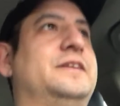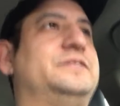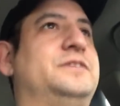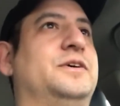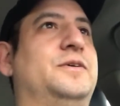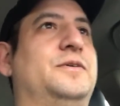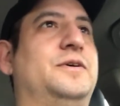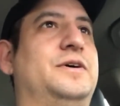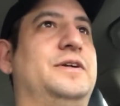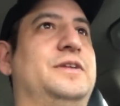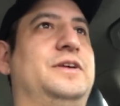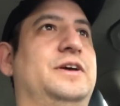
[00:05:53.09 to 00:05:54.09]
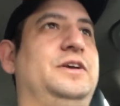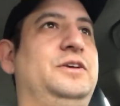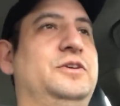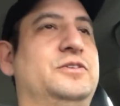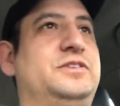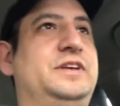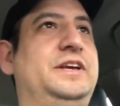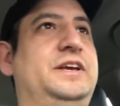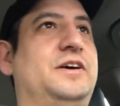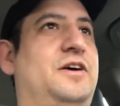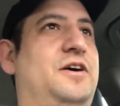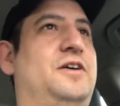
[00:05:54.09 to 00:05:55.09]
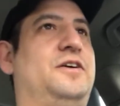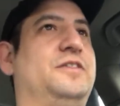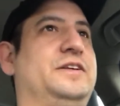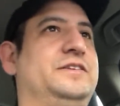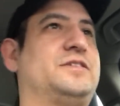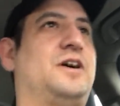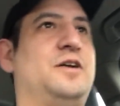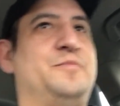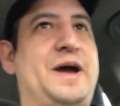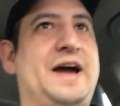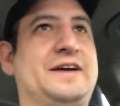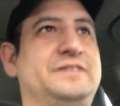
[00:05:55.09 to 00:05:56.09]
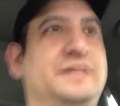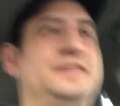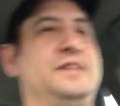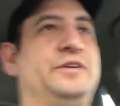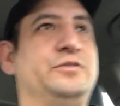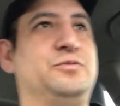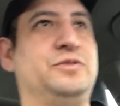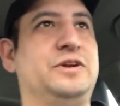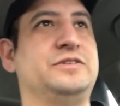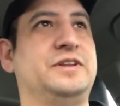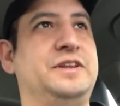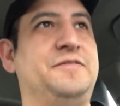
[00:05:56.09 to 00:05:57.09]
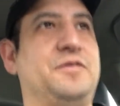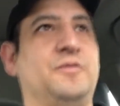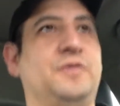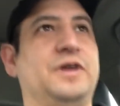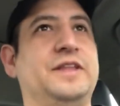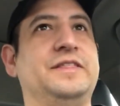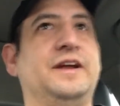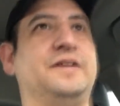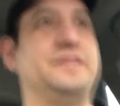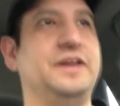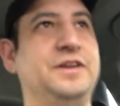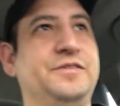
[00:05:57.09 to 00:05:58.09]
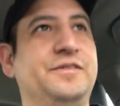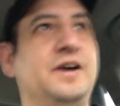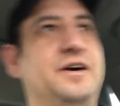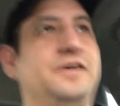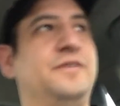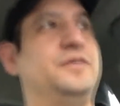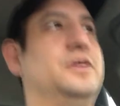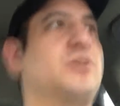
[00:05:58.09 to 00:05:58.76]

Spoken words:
So you see all these card backs, and then there's a different one in there, then you know,